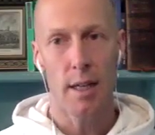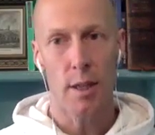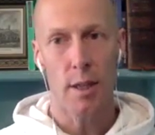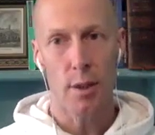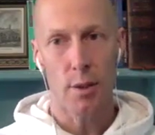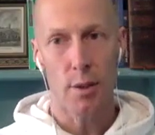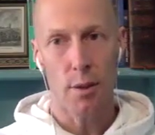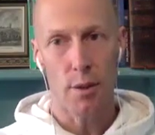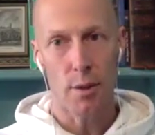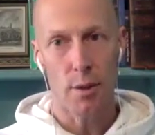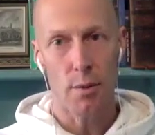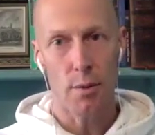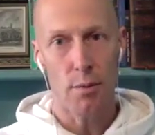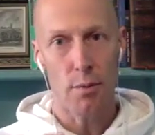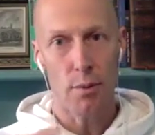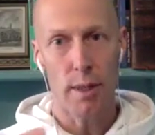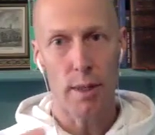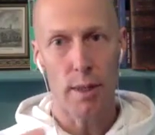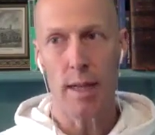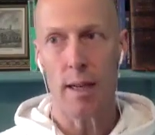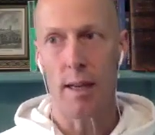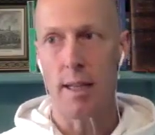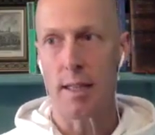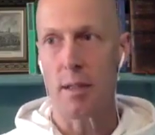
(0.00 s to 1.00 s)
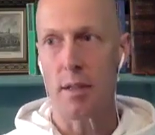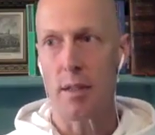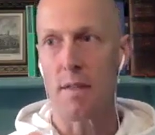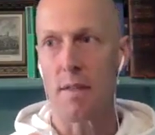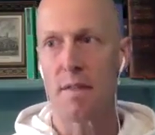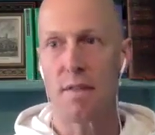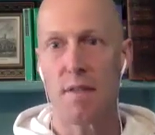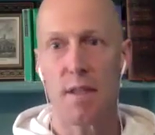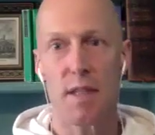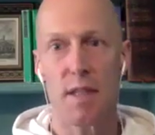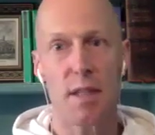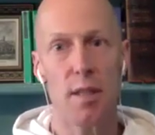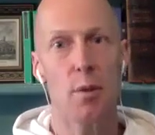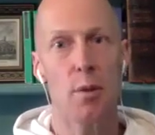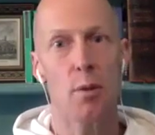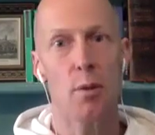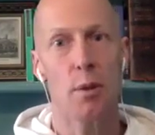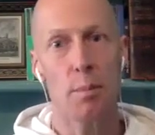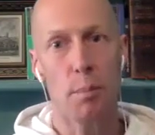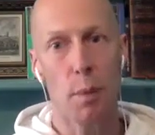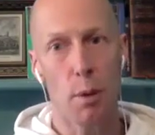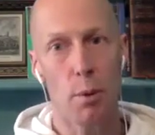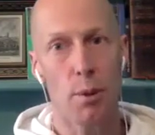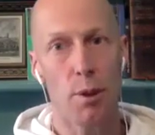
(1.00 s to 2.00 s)
You realize on a physical,
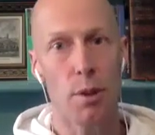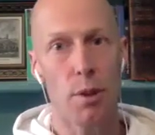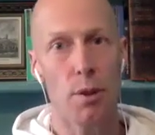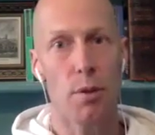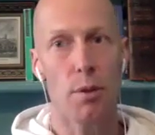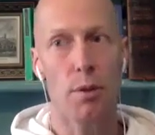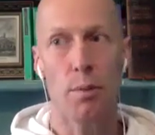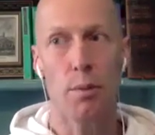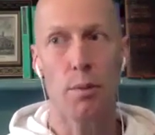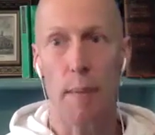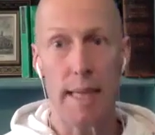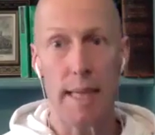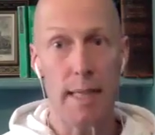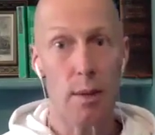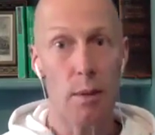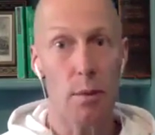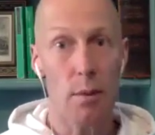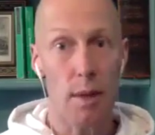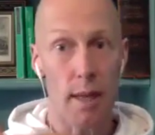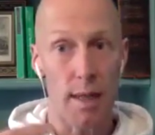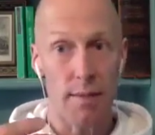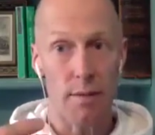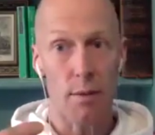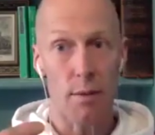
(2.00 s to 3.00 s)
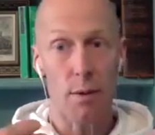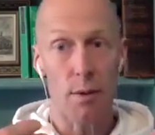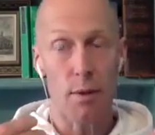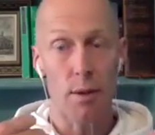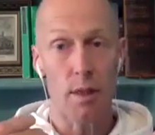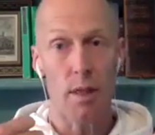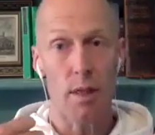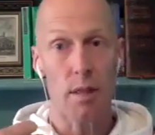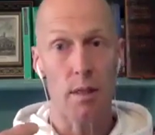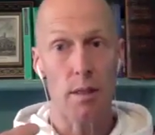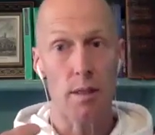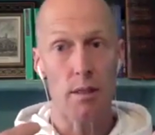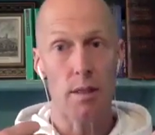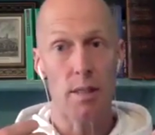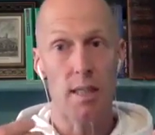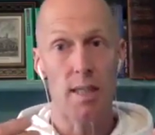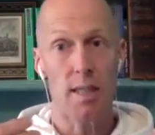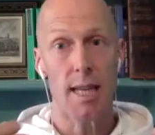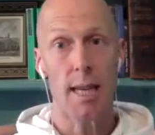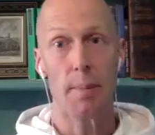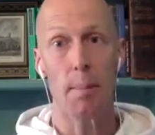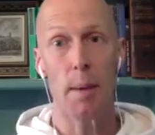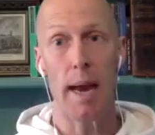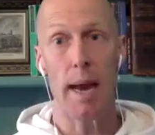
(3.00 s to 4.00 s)
emotional, mental level, you can
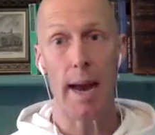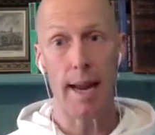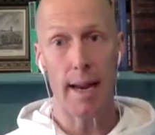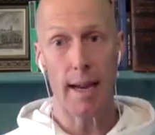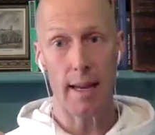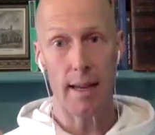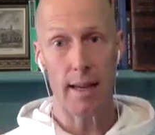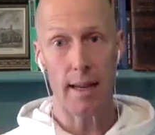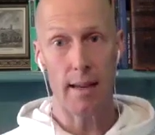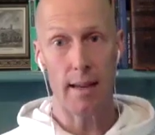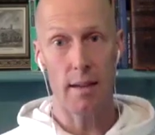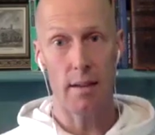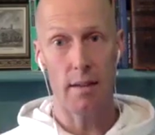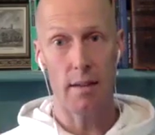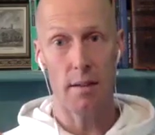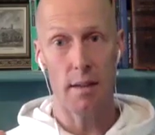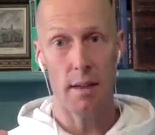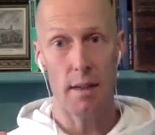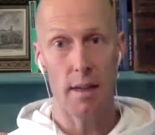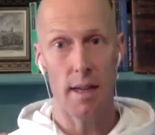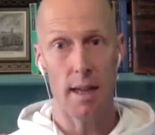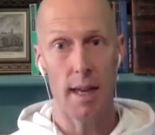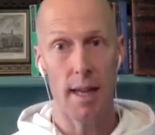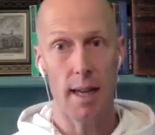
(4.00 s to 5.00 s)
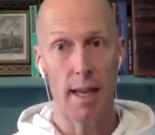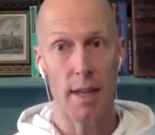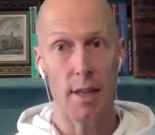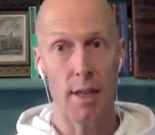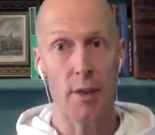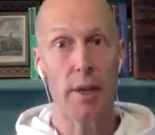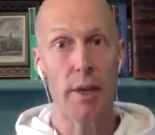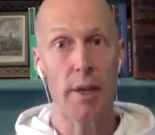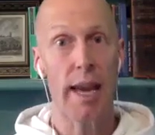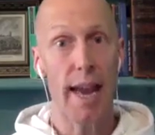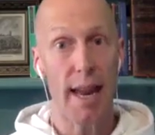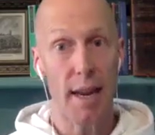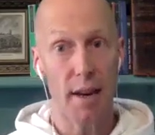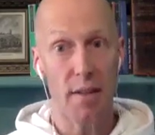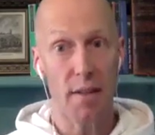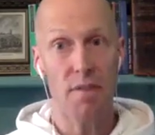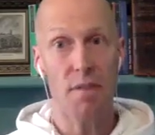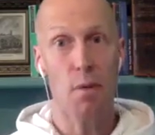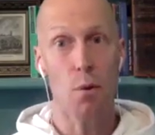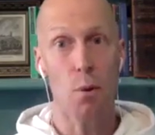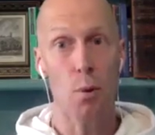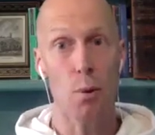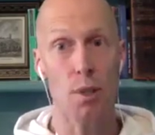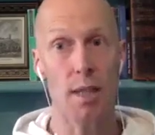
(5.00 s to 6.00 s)
step back and you can
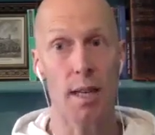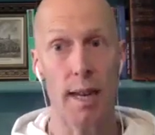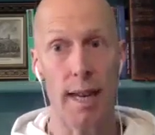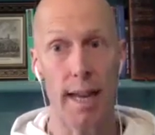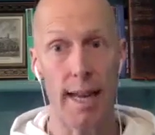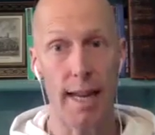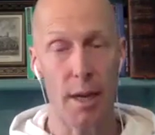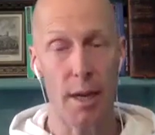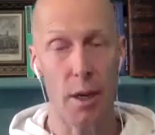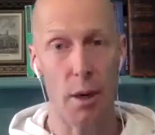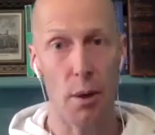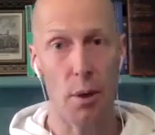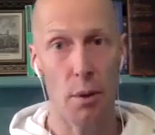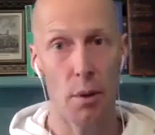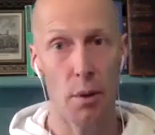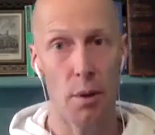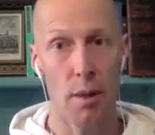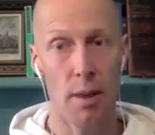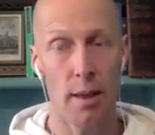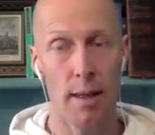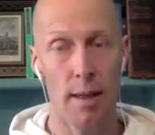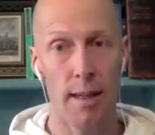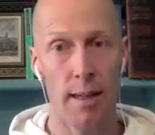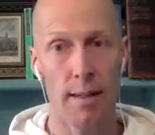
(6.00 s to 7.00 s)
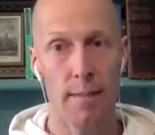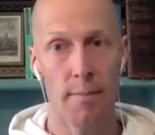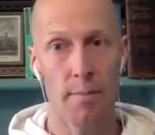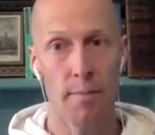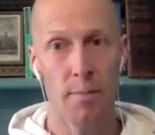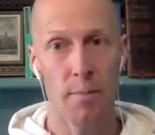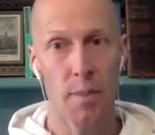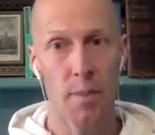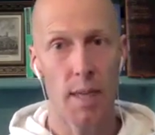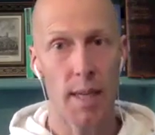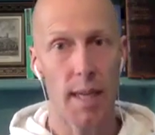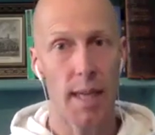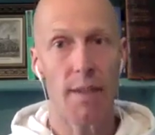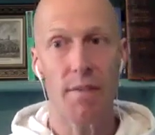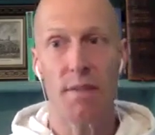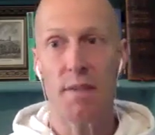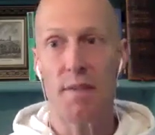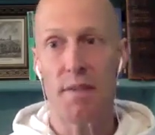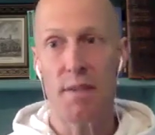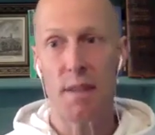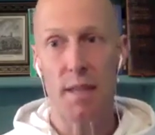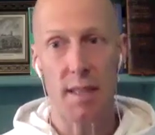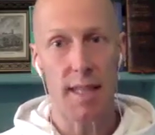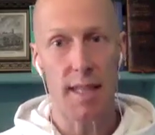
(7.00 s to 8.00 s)
afford to let go, even
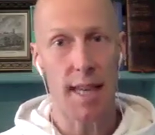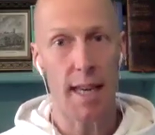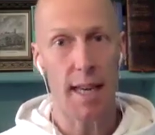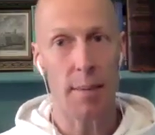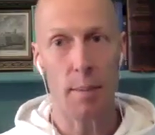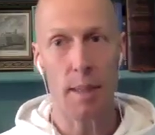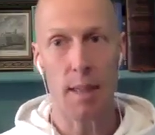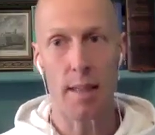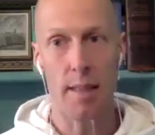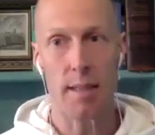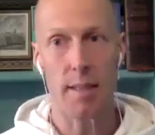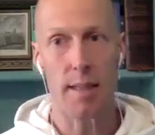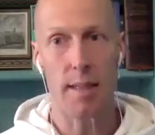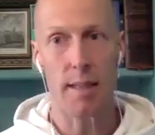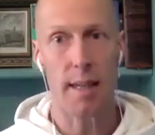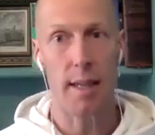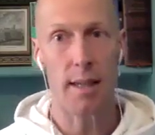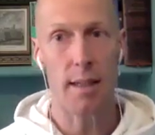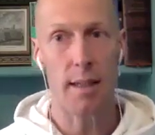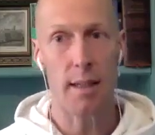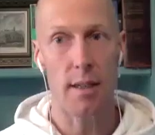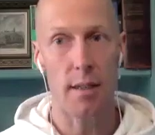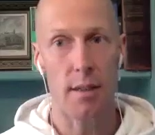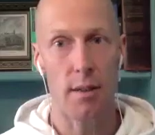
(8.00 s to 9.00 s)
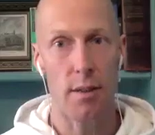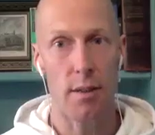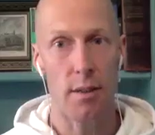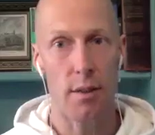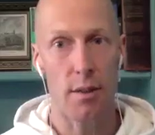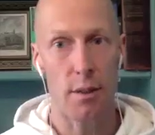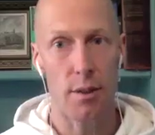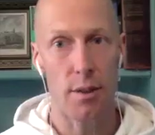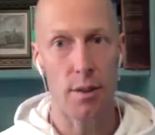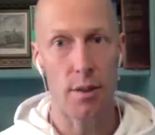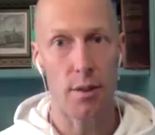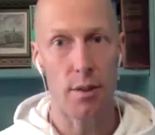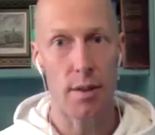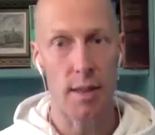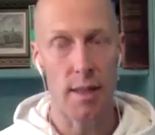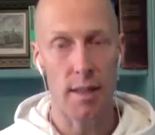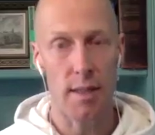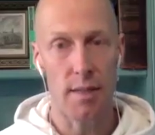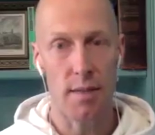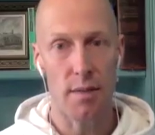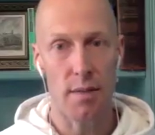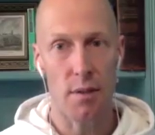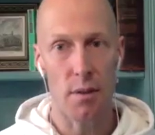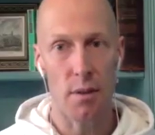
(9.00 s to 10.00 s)
for the 10 minutes that you're doing
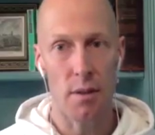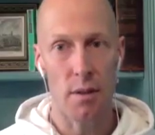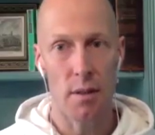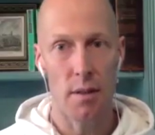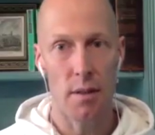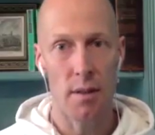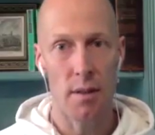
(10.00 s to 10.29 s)
this for.